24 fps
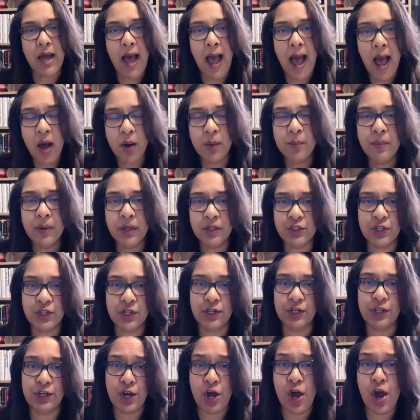how much
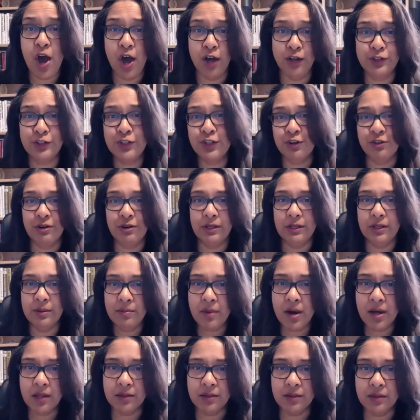had occurred during the
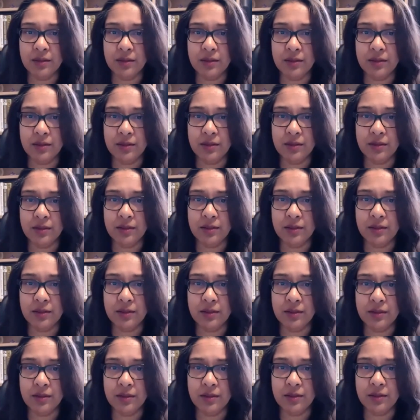month that was really
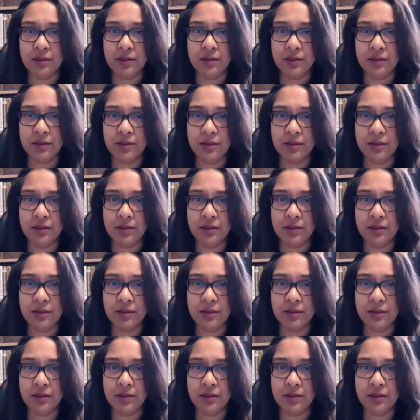good,